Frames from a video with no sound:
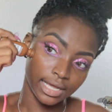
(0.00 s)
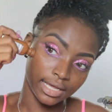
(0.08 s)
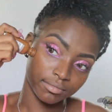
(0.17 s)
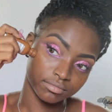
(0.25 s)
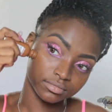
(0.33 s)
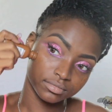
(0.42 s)

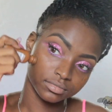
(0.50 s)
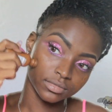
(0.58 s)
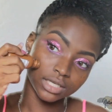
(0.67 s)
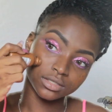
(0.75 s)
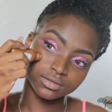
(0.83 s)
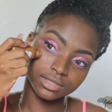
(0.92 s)

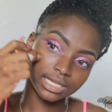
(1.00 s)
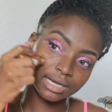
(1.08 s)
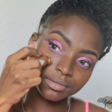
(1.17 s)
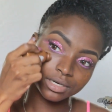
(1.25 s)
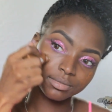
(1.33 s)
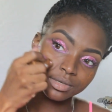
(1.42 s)
I don't think
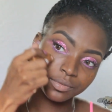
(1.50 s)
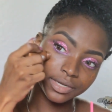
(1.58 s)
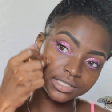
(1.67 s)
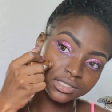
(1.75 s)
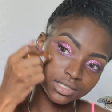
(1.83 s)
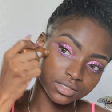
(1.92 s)
I'm going to be
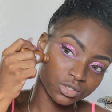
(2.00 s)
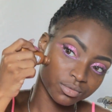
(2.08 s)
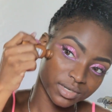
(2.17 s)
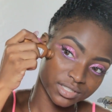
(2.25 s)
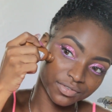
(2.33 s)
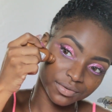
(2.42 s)
wasting too
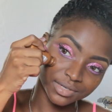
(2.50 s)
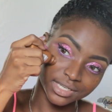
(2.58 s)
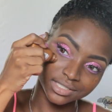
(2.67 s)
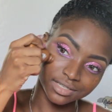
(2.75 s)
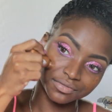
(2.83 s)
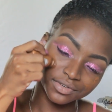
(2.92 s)
much
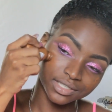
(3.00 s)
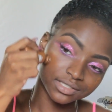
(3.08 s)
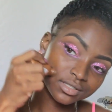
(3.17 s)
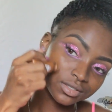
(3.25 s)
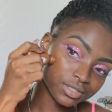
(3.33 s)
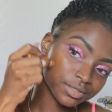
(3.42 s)
foundation for this
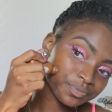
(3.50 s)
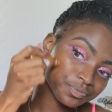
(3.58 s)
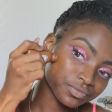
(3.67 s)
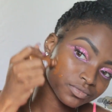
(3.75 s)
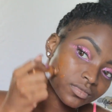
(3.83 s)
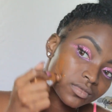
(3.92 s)

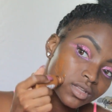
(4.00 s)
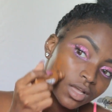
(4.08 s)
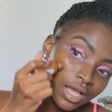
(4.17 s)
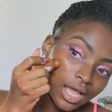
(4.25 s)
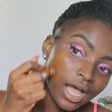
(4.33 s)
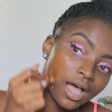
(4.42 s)

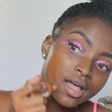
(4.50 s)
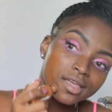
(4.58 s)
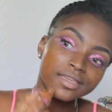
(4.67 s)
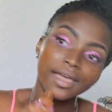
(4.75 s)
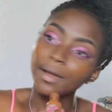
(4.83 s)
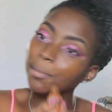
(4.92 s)

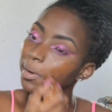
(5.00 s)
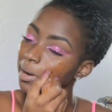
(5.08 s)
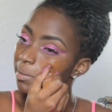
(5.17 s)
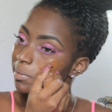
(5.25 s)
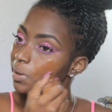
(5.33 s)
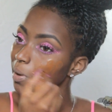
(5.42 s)
look. Yeah, but
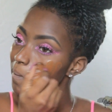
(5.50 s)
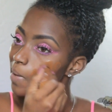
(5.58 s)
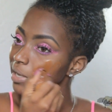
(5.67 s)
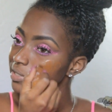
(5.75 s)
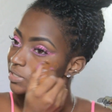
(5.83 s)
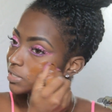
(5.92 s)
let me go
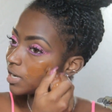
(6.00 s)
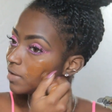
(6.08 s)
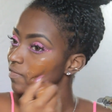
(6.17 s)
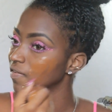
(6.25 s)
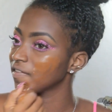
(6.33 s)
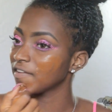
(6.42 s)
back to the
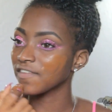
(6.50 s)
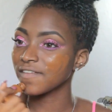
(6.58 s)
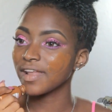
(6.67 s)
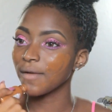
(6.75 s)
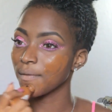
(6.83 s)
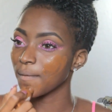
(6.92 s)
conversation
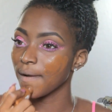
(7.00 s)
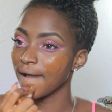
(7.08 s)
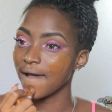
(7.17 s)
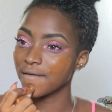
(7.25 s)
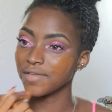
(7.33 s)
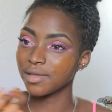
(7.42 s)
that we were
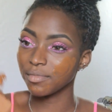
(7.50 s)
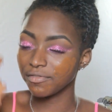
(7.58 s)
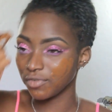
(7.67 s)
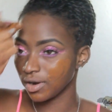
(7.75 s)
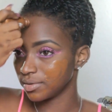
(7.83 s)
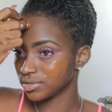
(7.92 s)
having
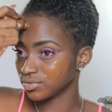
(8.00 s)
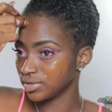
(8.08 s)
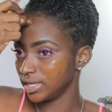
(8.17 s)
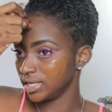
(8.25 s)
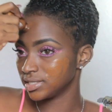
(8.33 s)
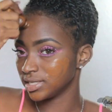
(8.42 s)
before I was
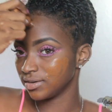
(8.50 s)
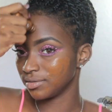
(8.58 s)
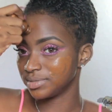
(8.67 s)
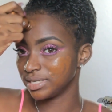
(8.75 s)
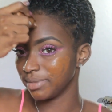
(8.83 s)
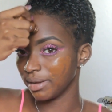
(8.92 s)
really
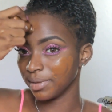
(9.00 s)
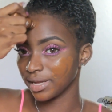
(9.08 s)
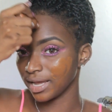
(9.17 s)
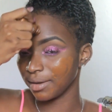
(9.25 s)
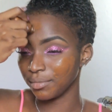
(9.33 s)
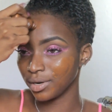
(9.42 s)
interrupted by my
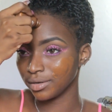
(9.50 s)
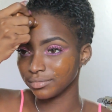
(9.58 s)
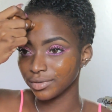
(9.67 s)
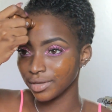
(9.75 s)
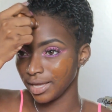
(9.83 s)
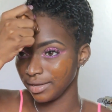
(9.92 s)
camera,
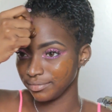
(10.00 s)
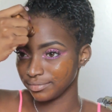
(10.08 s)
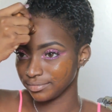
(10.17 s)
okay?